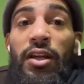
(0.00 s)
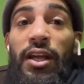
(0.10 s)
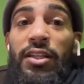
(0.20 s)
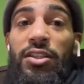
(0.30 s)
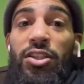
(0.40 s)

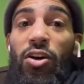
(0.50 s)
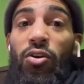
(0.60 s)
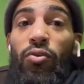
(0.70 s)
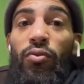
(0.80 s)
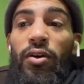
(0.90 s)
And
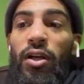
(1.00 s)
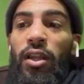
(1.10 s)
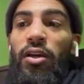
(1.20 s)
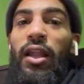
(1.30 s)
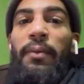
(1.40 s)
so it
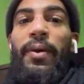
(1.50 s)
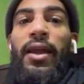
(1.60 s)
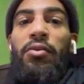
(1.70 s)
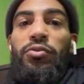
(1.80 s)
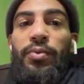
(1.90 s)
looked like
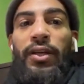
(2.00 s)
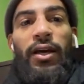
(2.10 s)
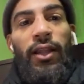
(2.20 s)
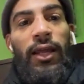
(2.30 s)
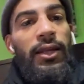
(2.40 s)
Patty was putting out a
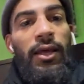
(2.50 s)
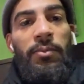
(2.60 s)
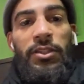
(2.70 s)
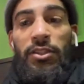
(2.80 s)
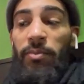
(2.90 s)
lot of
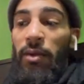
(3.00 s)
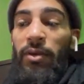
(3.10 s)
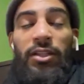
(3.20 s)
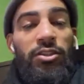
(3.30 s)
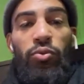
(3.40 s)
damage, and maybe
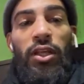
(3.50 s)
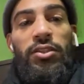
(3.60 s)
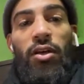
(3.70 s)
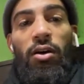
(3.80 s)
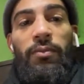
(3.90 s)
that's just what they
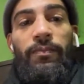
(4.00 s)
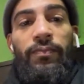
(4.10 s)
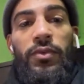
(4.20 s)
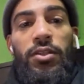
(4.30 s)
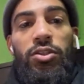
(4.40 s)
saw.
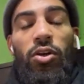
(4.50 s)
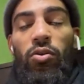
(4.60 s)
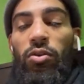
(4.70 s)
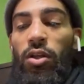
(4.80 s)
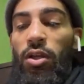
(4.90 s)

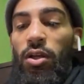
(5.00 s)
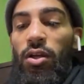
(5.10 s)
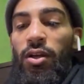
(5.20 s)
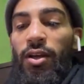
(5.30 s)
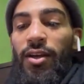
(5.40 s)
So
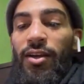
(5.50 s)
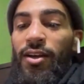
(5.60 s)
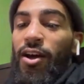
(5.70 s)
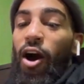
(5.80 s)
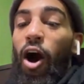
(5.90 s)

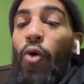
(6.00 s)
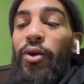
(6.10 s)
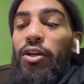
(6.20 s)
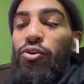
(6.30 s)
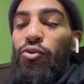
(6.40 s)
all we
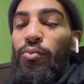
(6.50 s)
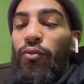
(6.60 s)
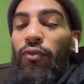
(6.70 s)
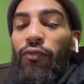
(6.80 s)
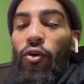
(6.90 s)
can do
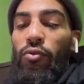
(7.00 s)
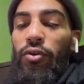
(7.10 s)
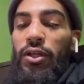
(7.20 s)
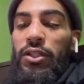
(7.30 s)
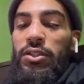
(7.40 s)
moving
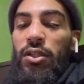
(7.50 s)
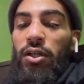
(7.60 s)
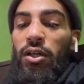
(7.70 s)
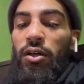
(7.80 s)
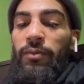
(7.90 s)
forward is
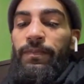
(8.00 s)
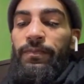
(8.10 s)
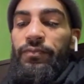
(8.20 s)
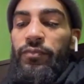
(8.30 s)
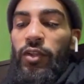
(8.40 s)

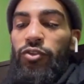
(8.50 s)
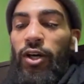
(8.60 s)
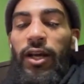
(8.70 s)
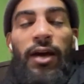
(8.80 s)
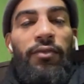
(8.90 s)

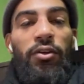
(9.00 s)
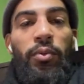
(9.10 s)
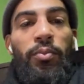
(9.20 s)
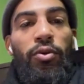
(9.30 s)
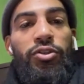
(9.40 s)
try to have a little
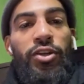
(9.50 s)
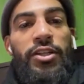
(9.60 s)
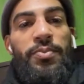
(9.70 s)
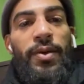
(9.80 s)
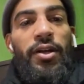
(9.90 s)
bit more
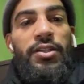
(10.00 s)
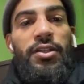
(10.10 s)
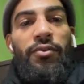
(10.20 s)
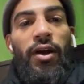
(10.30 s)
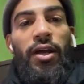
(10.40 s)

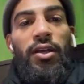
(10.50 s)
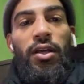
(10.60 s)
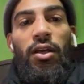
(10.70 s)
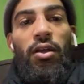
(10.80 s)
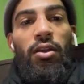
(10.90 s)
transparency, right?
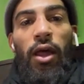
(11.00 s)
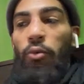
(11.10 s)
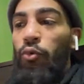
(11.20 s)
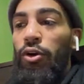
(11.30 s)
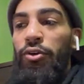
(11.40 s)
And like,
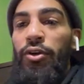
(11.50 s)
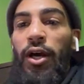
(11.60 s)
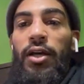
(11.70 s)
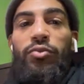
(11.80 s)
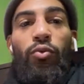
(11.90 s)
what do you
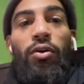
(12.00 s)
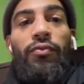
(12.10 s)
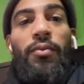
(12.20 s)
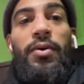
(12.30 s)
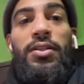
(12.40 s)
guys
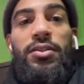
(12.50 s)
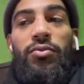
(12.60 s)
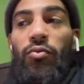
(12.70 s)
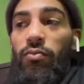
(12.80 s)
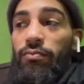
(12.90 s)
want from us?